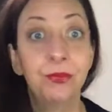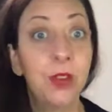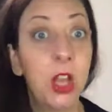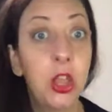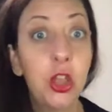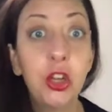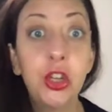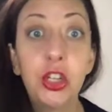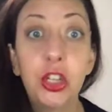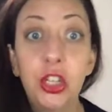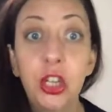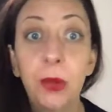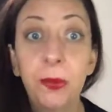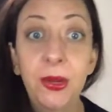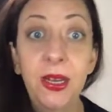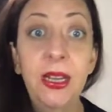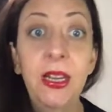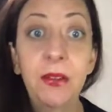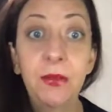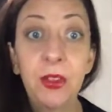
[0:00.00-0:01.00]
There's so
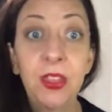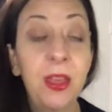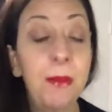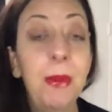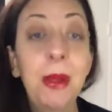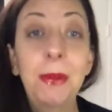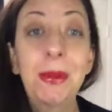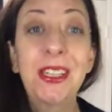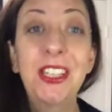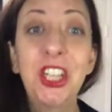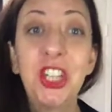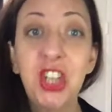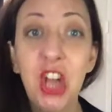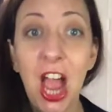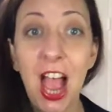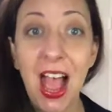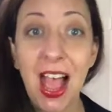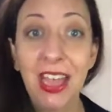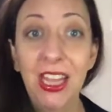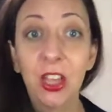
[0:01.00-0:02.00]
many different, maybe it's a
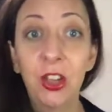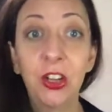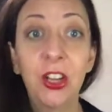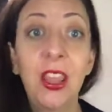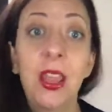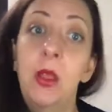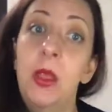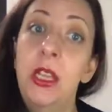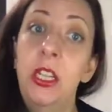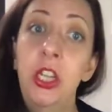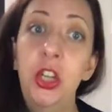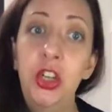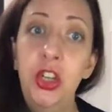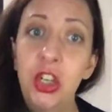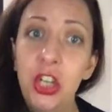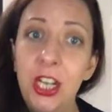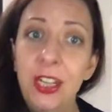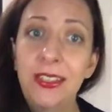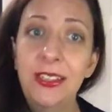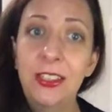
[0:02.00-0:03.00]
child that you
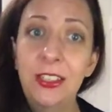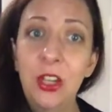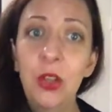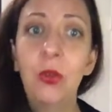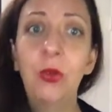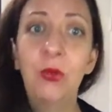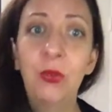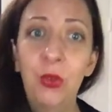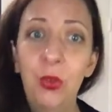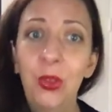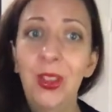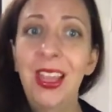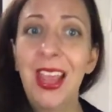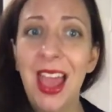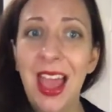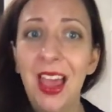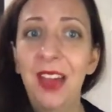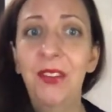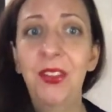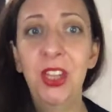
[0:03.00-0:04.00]
just don't fully
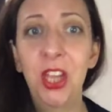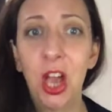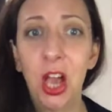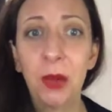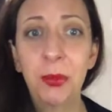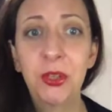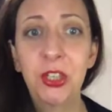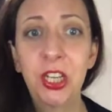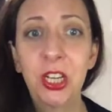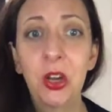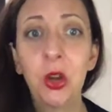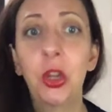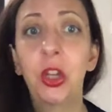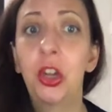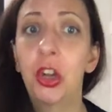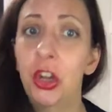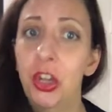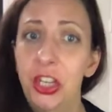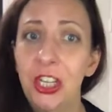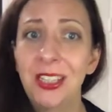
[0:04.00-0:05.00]
have the option, or
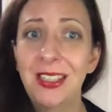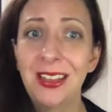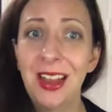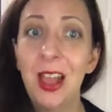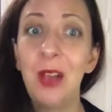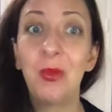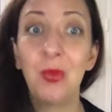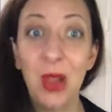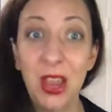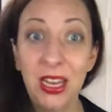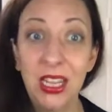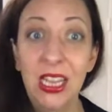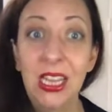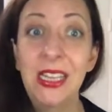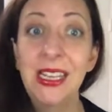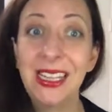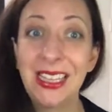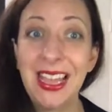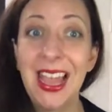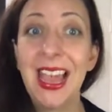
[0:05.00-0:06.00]
you're just not ready
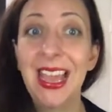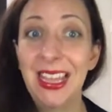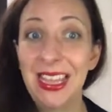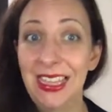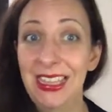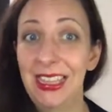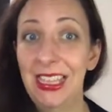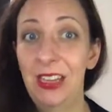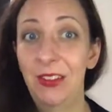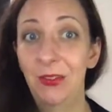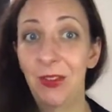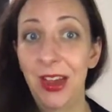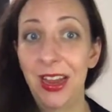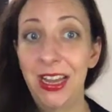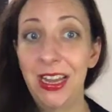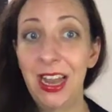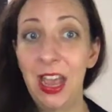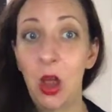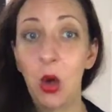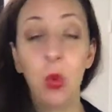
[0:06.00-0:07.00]
to cut and leave right
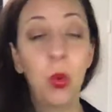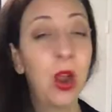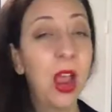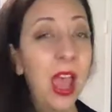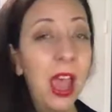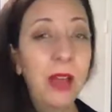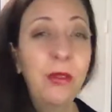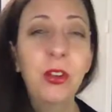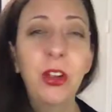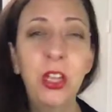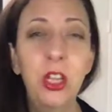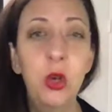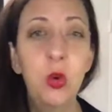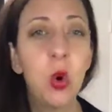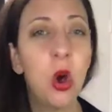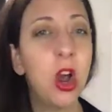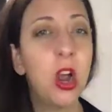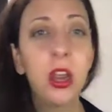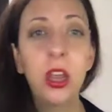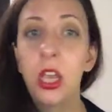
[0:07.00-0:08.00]
now. Wherever you
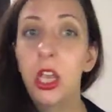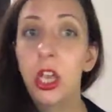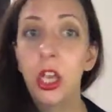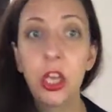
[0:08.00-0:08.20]
are,